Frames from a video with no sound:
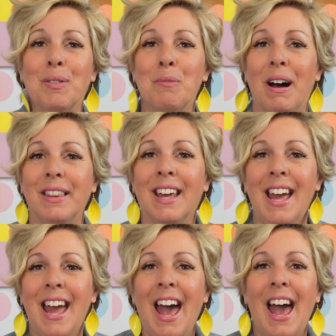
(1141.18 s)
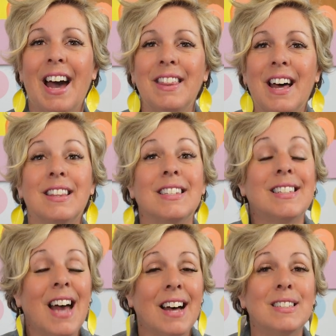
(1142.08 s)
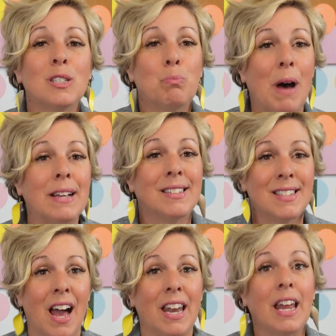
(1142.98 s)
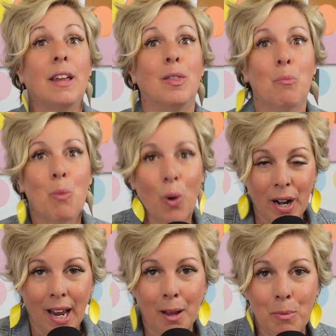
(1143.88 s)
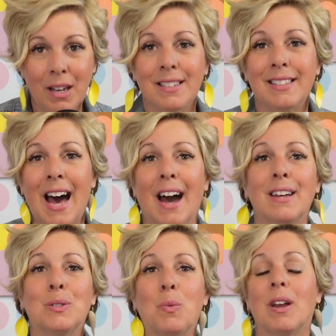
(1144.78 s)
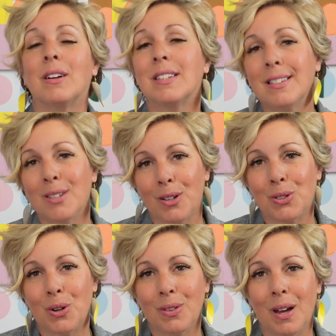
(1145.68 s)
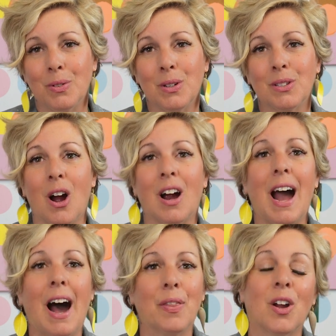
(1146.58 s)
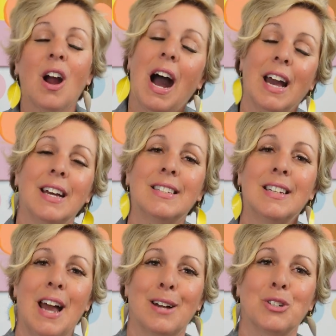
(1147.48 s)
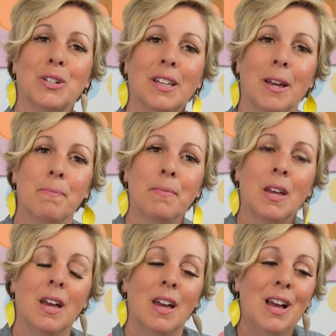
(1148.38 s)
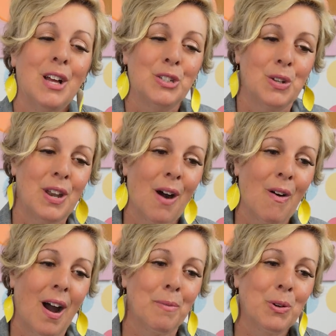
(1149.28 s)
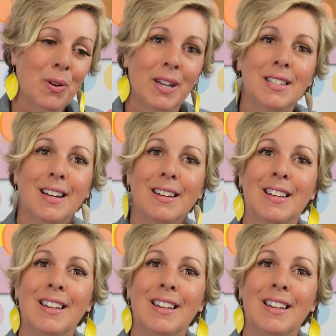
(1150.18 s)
of the month, and that this test is best done in the morning because that is when our testosterone levels are at their highest naturally. So now I'm going to